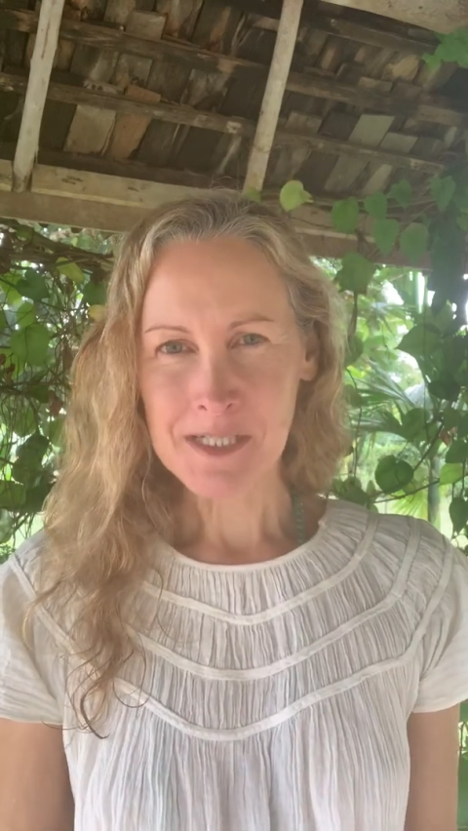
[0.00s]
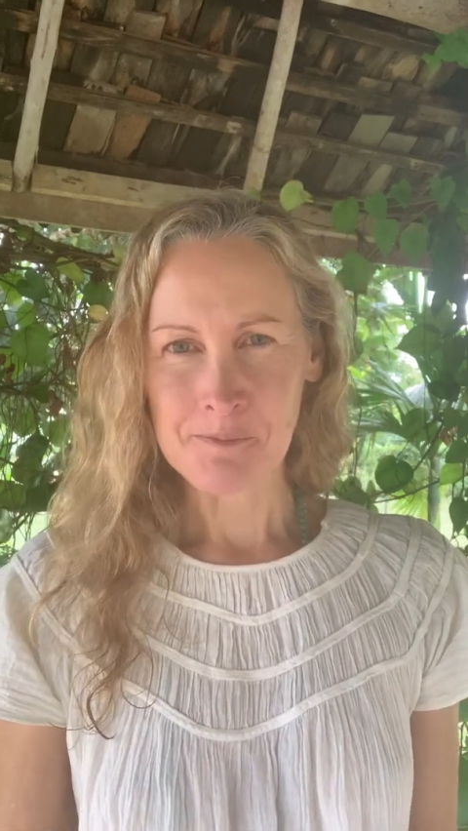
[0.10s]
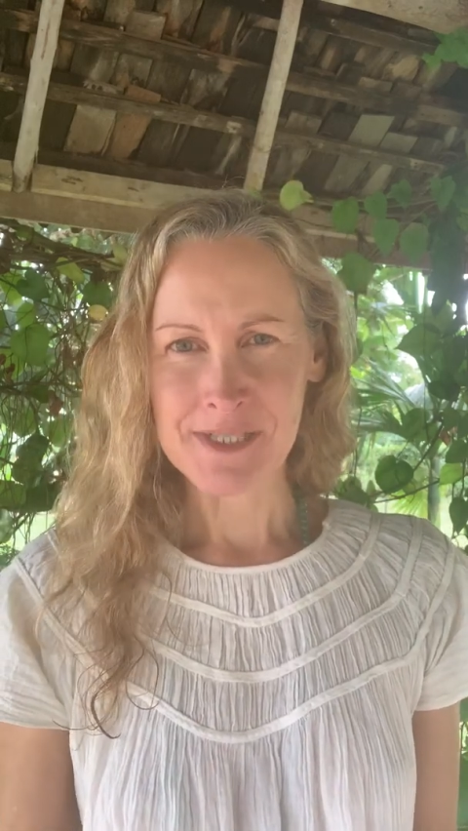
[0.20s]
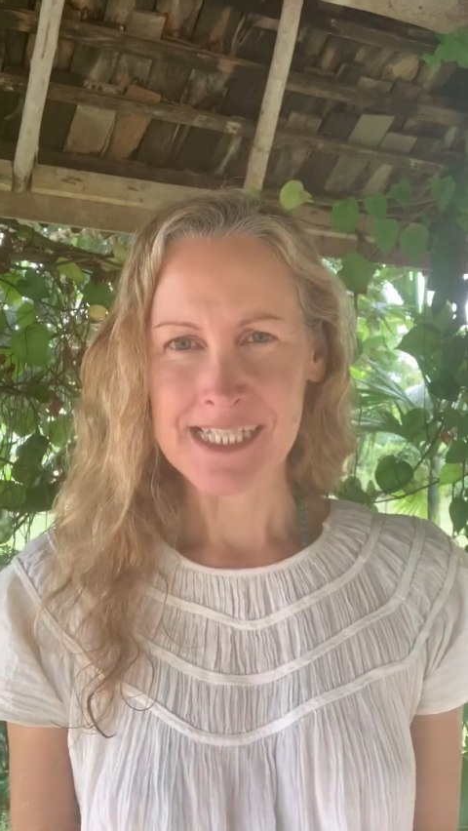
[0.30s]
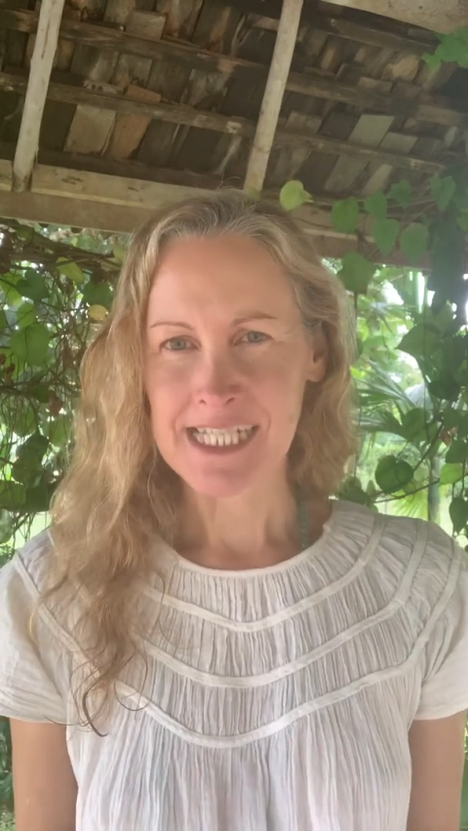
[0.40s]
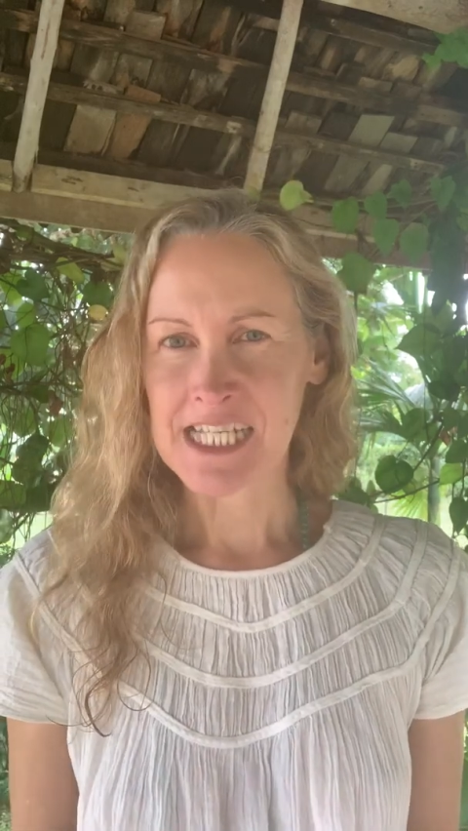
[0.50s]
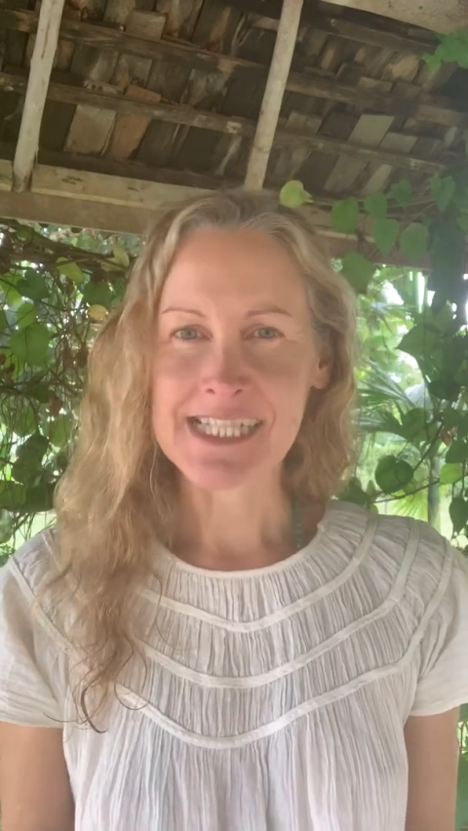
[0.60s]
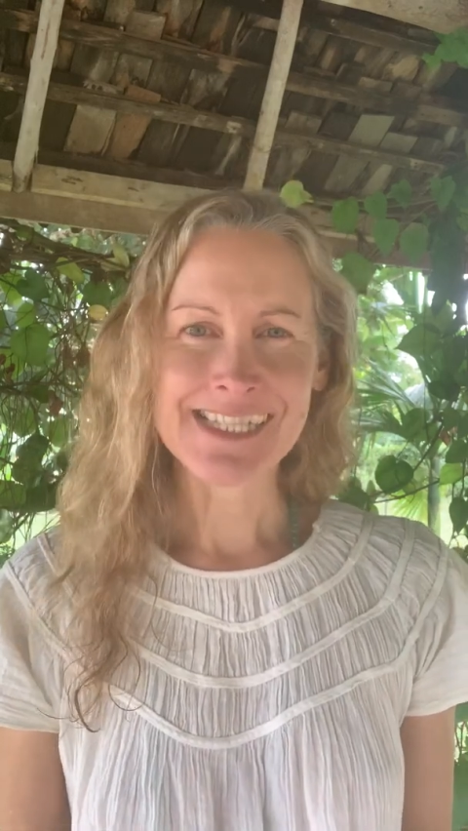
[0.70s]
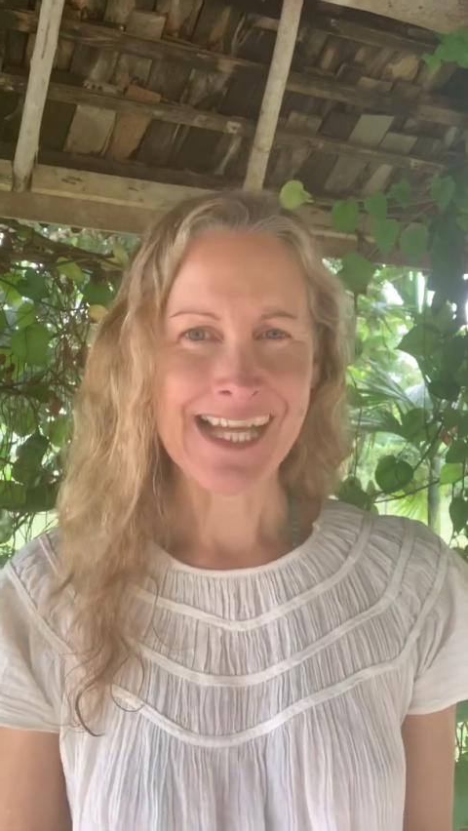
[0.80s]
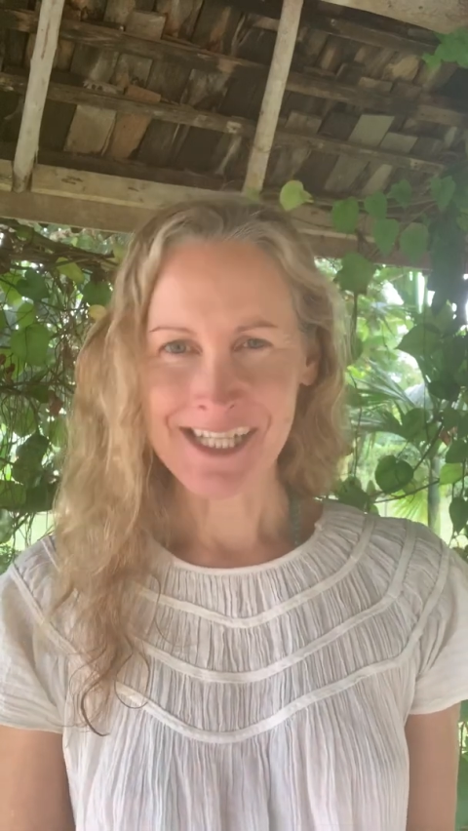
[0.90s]

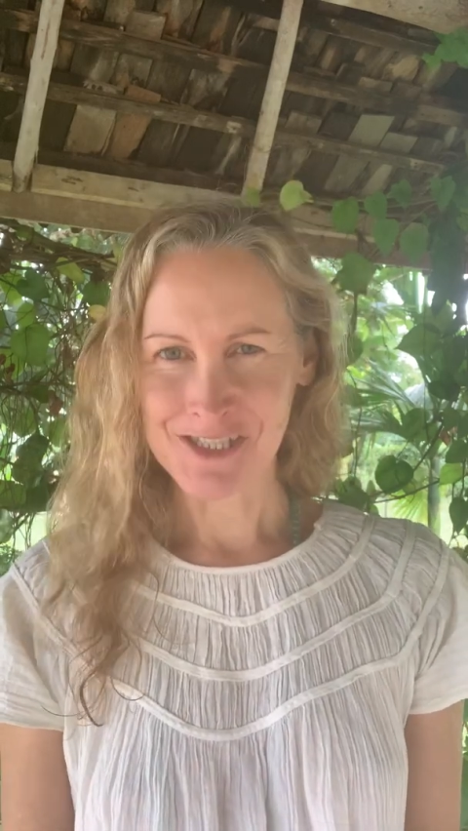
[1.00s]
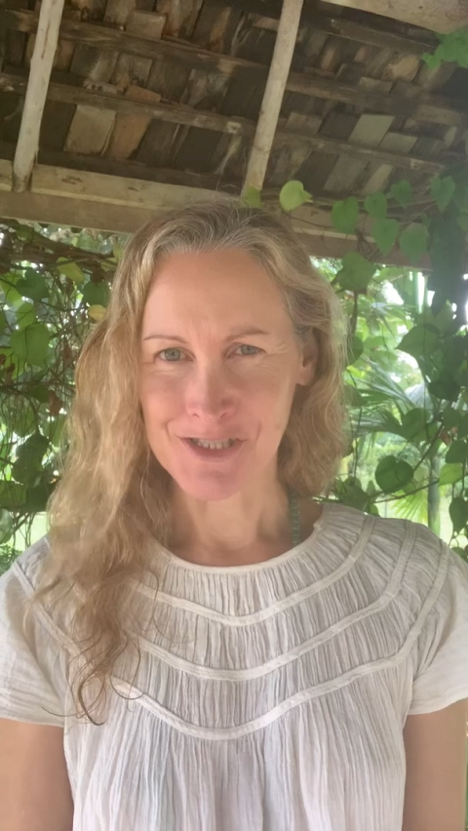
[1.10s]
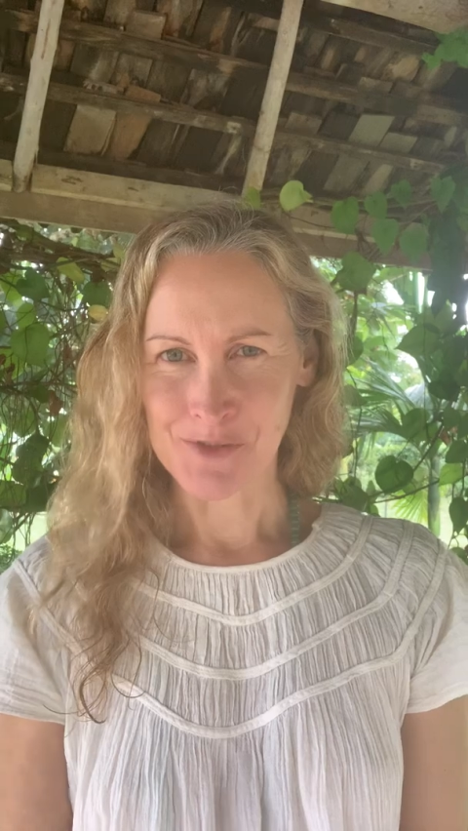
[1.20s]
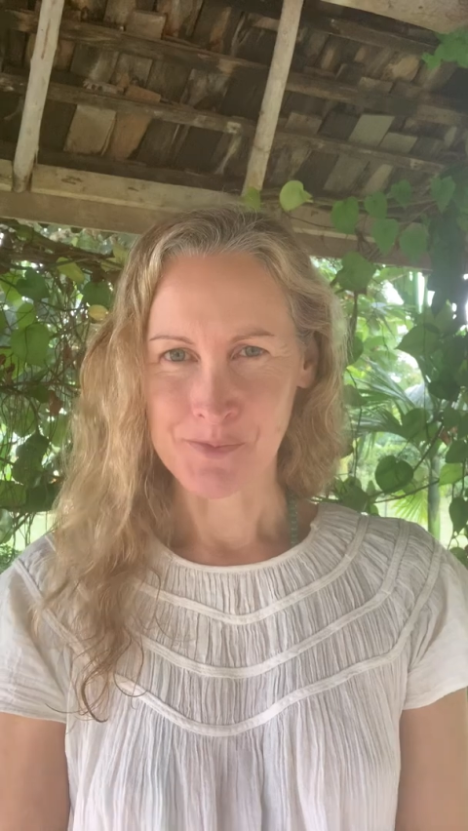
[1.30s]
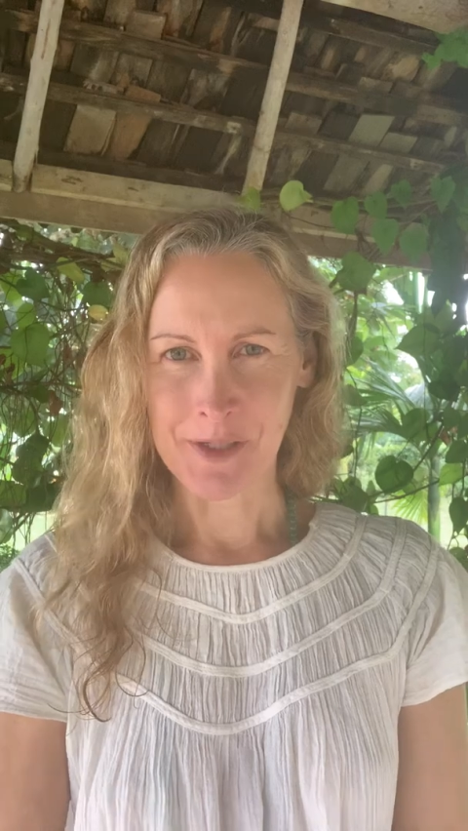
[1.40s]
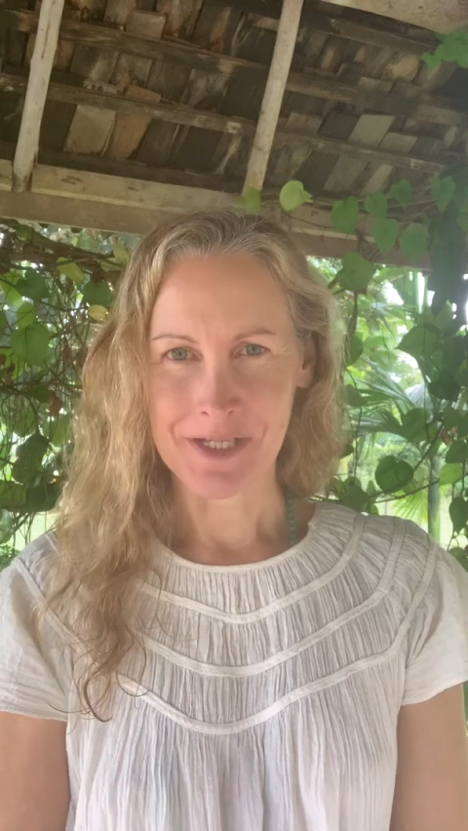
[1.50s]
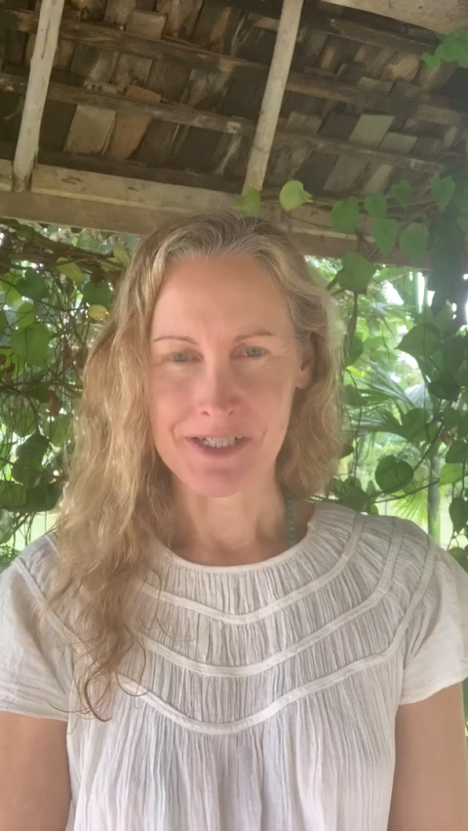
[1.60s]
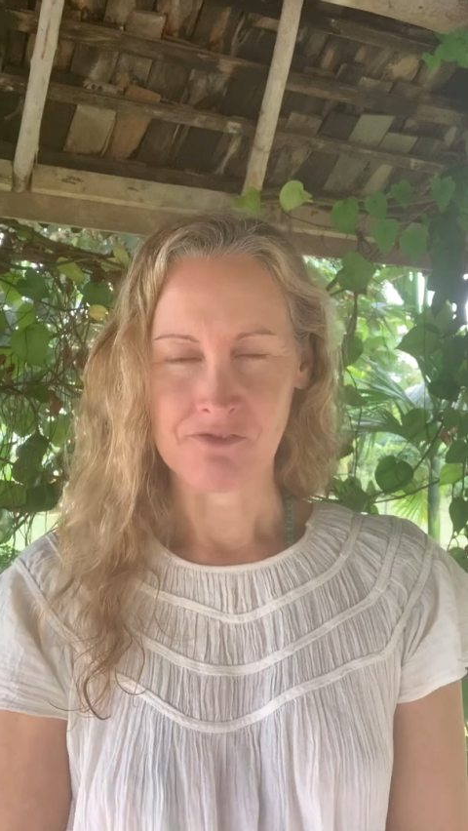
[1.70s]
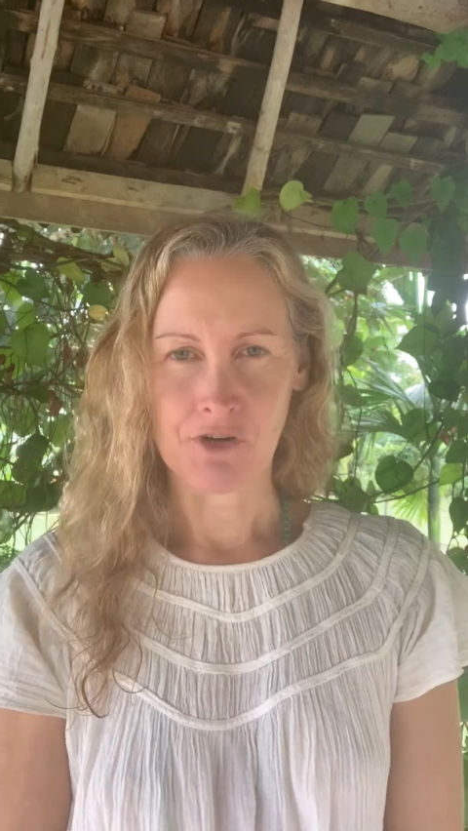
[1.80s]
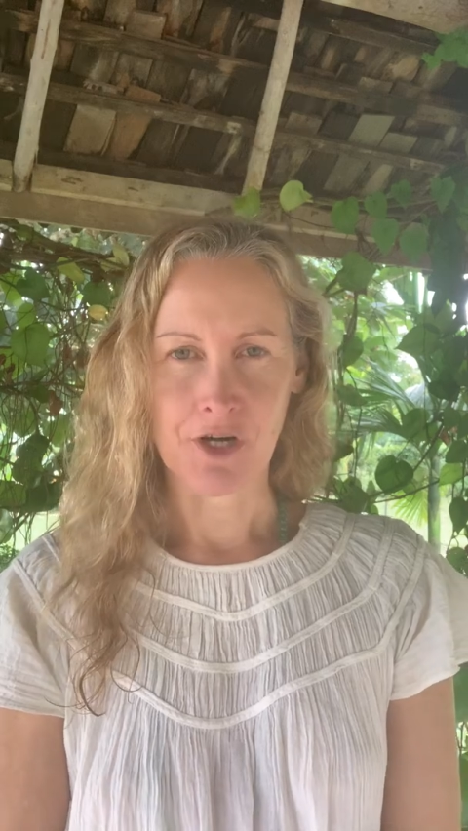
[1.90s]
particularly saddened by an
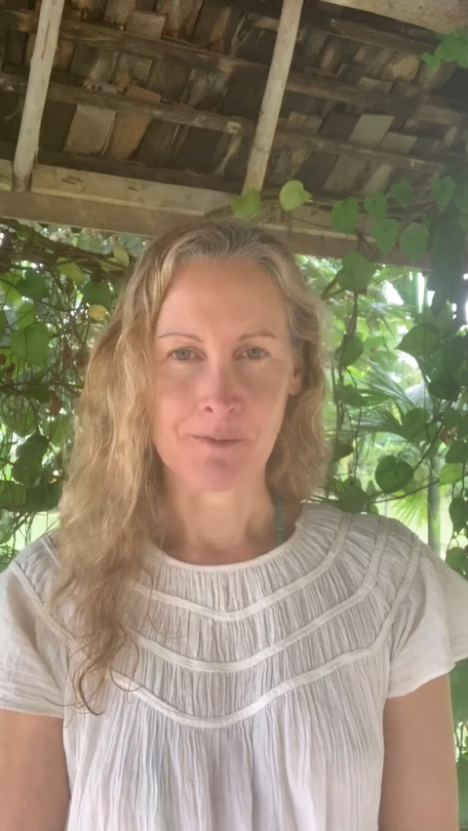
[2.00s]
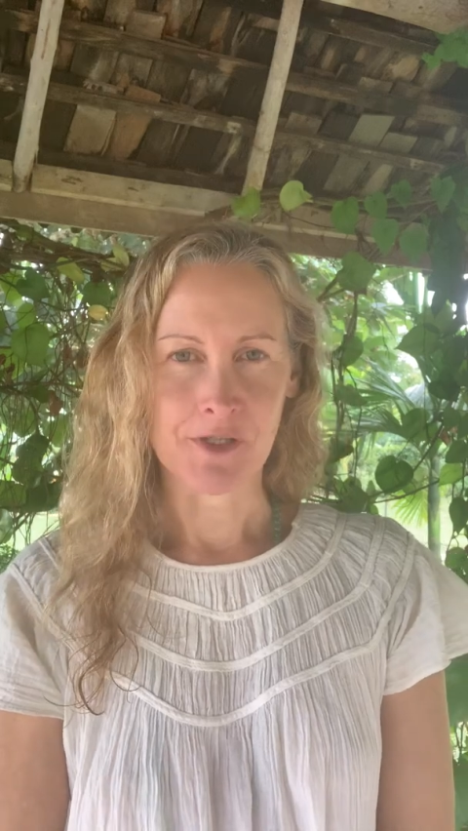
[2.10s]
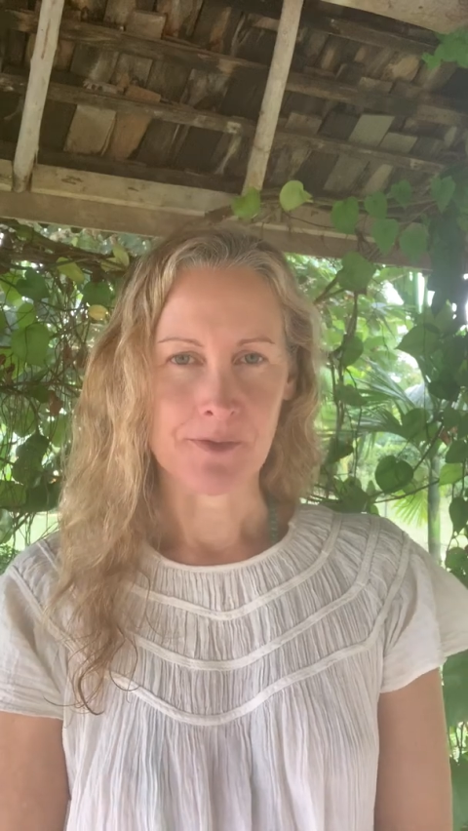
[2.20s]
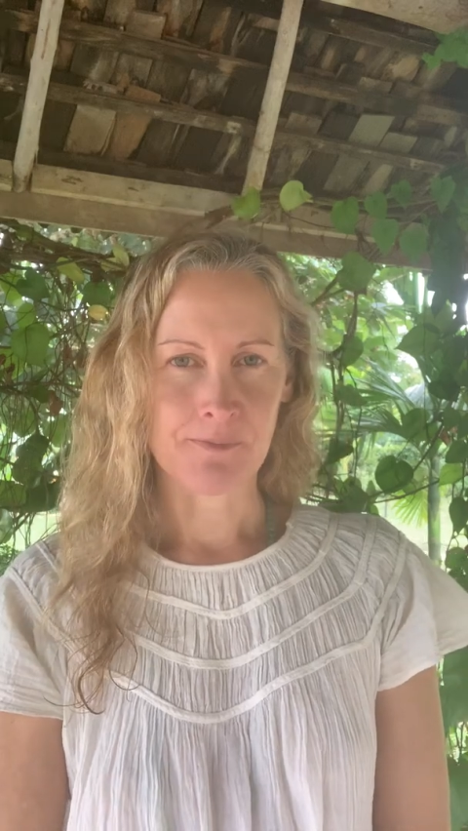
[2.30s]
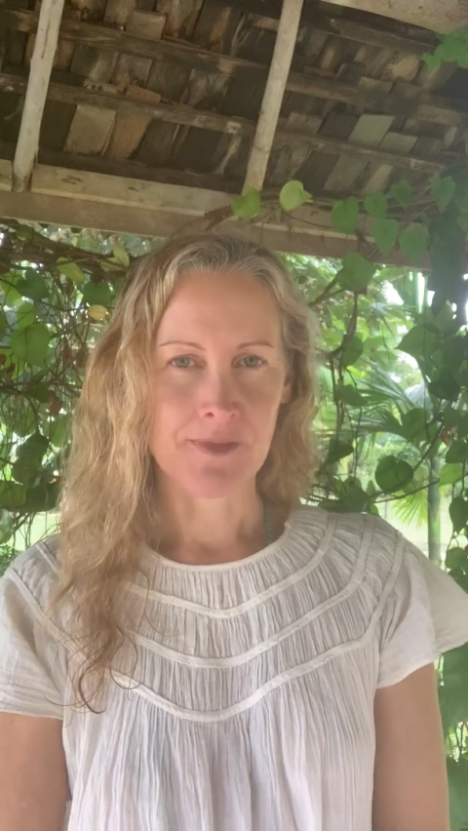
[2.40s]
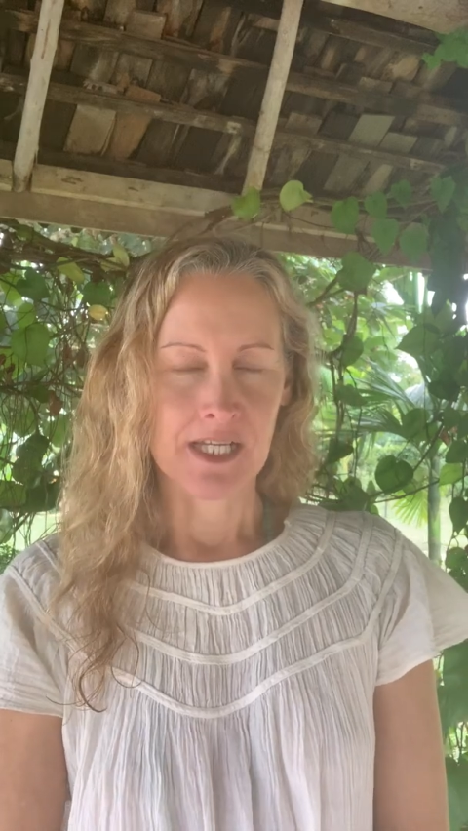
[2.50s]
environment.